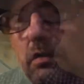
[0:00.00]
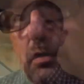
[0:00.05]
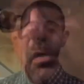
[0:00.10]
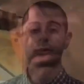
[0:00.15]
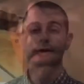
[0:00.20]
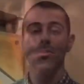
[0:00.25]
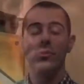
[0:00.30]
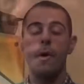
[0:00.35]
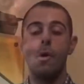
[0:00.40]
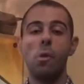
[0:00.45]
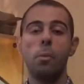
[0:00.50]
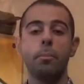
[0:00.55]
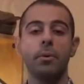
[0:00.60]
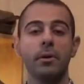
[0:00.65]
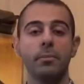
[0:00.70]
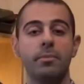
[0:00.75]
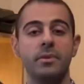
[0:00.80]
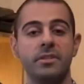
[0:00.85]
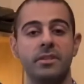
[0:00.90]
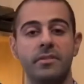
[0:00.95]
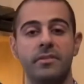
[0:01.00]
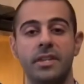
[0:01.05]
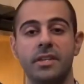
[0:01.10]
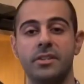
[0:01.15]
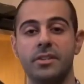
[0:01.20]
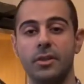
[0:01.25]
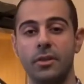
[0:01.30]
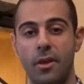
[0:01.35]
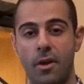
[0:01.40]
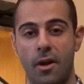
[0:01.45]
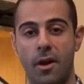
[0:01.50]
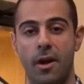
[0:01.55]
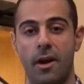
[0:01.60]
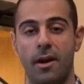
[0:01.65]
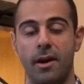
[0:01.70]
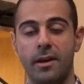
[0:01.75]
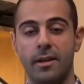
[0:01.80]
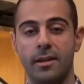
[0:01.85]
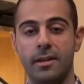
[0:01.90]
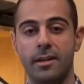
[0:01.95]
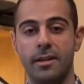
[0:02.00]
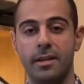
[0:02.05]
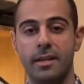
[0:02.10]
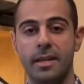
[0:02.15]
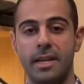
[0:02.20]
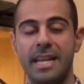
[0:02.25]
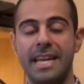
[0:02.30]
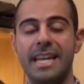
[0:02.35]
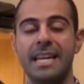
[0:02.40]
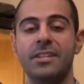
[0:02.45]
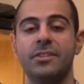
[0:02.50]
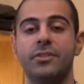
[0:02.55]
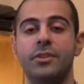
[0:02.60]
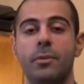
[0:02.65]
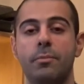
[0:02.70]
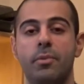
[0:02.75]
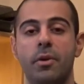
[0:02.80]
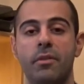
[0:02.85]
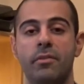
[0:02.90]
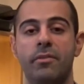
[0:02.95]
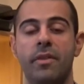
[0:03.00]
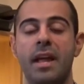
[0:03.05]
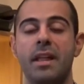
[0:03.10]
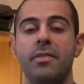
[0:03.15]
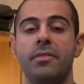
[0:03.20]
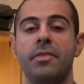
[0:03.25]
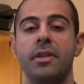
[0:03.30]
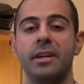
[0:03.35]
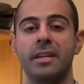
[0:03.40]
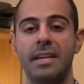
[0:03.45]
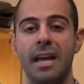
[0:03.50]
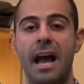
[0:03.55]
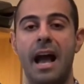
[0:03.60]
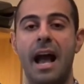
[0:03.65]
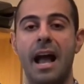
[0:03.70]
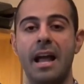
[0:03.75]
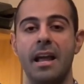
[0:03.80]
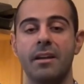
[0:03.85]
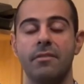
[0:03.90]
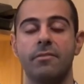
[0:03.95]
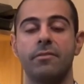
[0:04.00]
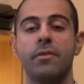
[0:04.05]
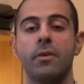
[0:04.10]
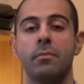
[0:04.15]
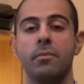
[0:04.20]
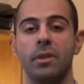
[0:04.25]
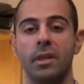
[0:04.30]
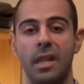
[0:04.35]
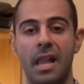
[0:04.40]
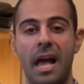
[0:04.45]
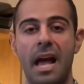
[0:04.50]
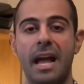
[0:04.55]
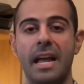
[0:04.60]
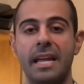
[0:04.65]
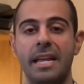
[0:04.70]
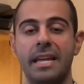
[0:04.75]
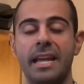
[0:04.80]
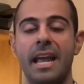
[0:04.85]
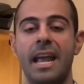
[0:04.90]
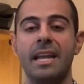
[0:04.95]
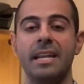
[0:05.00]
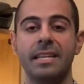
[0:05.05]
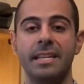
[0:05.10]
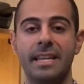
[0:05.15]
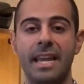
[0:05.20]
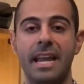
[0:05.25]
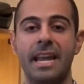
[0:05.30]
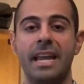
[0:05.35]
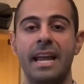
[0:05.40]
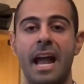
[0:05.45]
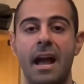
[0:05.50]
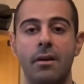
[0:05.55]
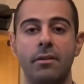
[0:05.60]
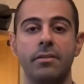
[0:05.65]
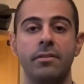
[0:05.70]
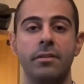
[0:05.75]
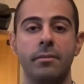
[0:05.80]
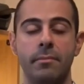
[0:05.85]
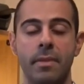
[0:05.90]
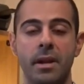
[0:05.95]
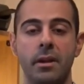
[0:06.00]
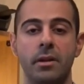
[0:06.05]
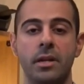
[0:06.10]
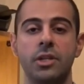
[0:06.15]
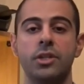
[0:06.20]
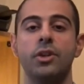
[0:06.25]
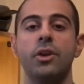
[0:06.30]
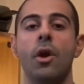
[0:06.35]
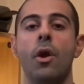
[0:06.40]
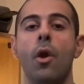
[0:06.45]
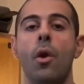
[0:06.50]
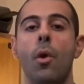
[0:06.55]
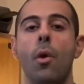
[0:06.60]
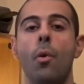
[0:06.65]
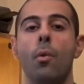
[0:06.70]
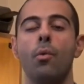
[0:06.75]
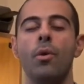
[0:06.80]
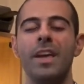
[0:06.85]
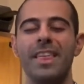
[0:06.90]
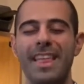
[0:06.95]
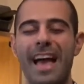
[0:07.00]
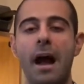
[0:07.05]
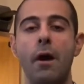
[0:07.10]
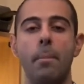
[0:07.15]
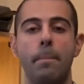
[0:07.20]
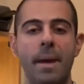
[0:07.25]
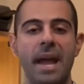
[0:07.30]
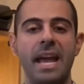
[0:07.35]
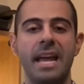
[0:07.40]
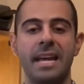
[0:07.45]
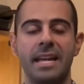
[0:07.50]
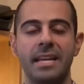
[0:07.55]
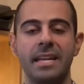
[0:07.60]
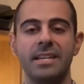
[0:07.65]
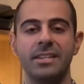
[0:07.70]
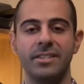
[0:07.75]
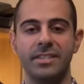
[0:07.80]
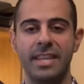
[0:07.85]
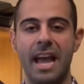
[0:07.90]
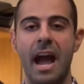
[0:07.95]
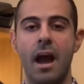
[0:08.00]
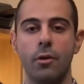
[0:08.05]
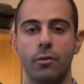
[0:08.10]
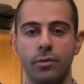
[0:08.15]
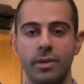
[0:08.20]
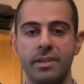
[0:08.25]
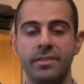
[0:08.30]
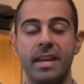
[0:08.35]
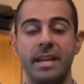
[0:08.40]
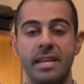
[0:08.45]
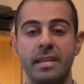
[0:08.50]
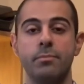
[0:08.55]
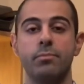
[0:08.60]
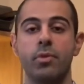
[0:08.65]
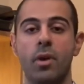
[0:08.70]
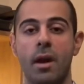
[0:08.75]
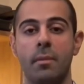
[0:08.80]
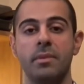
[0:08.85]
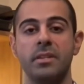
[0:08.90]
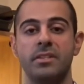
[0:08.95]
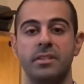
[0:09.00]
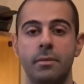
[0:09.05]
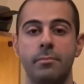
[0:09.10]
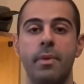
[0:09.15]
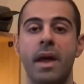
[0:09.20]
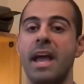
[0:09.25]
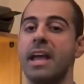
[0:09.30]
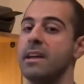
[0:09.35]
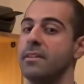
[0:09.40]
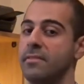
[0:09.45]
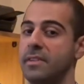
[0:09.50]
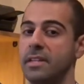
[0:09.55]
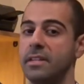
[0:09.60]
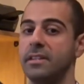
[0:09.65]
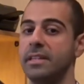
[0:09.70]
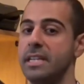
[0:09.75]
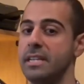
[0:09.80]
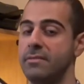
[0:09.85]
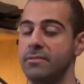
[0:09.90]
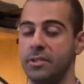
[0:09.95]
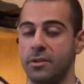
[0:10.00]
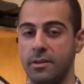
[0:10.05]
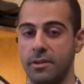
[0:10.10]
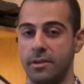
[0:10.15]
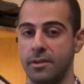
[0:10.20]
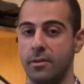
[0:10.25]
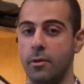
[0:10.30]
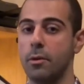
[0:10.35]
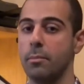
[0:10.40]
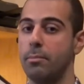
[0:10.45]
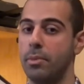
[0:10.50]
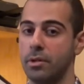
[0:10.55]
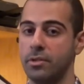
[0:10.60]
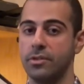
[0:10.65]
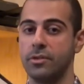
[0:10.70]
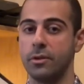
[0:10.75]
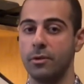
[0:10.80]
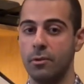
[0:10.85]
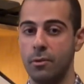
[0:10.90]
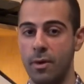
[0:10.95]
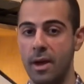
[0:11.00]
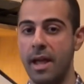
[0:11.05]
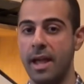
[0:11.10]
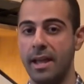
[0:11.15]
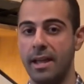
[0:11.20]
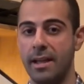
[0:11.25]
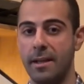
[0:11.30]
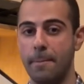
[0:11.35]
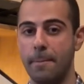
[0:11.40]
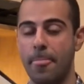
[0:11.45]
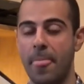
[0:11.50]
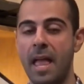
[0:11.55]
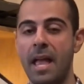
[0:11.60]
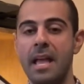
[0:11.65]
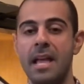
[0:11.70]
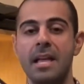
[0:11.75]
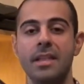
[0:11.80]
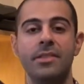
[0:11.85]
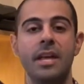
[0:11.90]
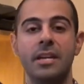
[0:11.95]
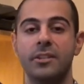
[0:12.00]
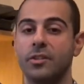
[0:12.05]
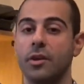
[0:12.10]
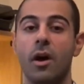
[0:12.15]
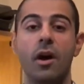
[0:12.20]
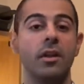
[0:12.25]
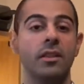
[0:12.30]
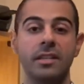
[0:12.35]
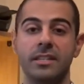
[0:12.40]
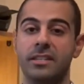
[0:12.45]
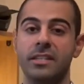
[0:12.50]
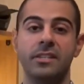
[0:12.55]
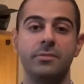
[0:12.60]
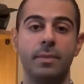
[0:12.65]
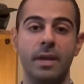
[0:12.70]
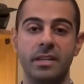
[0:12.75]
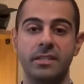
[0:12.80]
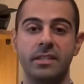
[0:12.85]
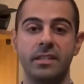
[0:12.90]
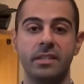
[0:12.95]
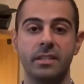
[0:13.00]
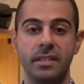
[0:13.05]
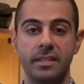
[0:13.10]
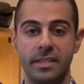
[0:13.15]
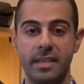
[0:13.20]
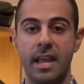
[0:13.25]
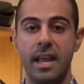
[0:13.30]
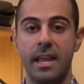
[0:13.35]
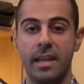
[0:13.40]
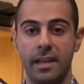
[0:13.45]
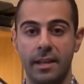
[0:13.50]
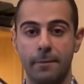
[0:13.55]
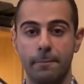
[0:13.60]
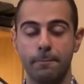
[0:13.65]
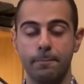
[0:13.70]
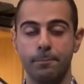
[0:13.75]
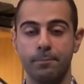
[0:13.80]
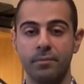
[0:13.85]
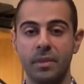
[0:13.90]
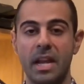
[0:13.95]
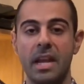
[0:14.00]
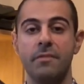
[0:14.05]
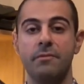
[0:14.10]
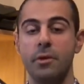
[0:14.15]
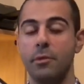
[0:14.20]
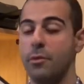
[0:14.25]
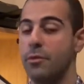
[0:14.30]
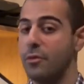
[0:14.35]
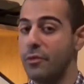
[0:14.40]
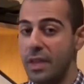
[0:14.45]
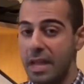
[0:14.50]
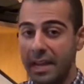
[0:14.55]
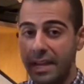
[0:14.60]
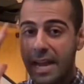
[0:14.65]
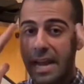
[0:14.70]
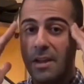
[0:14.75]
So the whole purpose of this law is to prevent the guy from lying and getting out of the marriage without paying his dowry that he promised to pay if he leaves her or puts her away. That's all this is basically saying. If you think,